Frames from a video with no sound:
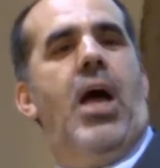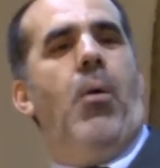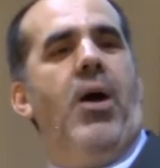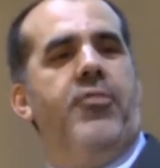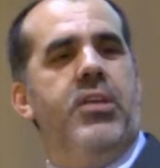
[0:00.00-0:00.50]
how
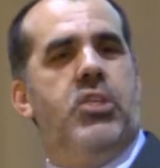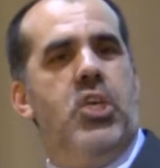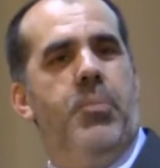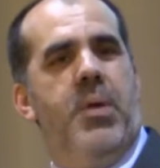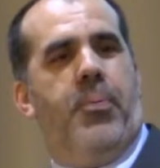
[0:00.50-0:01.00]
often should
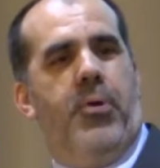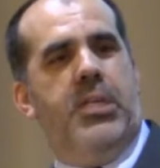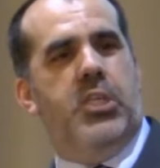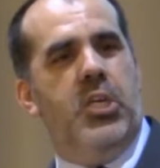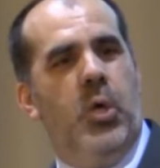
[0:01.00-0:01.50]
you be
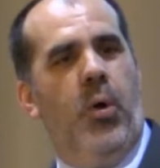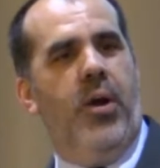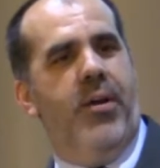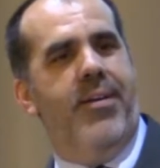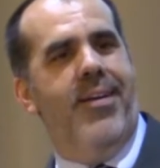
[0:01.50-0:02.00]
preaching the
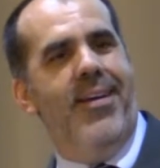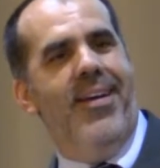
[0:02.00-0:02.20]
Word?